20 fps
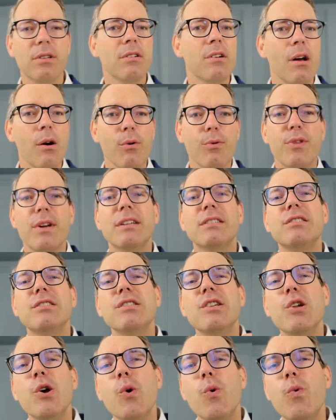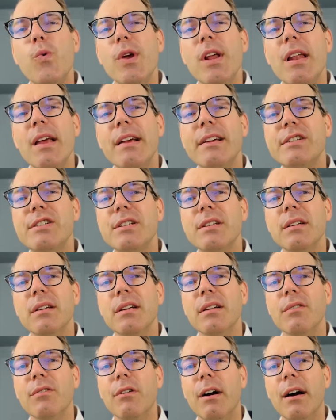No, there's no relation
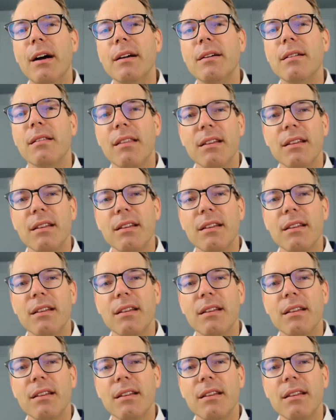in, right?